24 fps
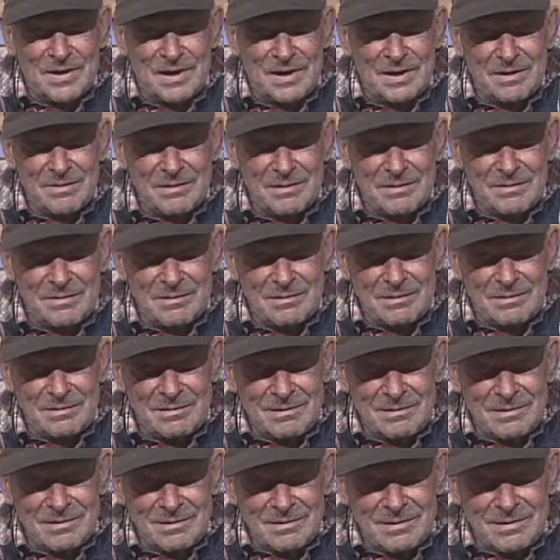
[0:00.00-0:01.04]
that.
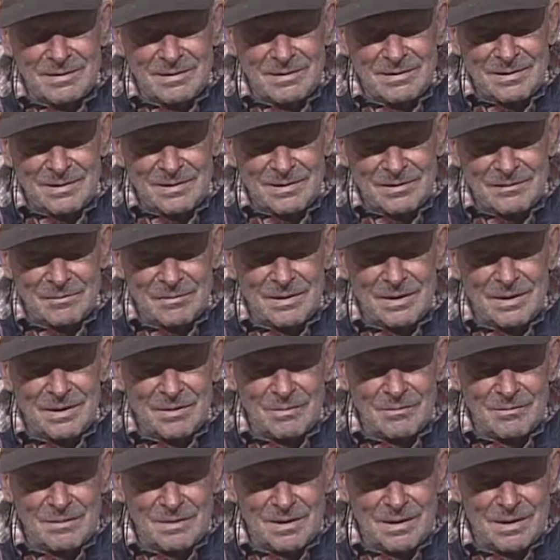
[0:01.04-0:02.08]
Quite a
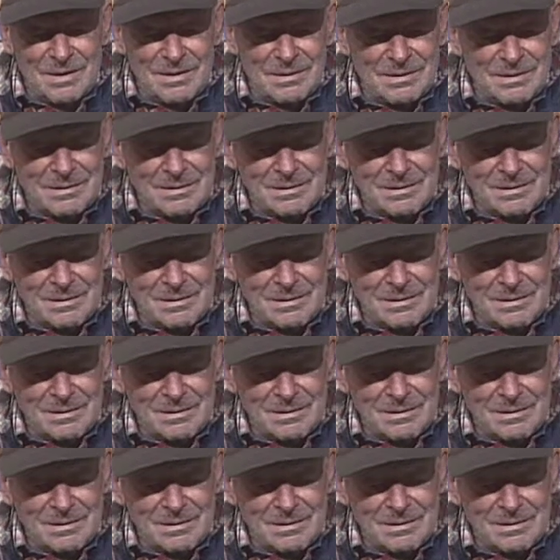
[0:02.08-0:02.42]
little while.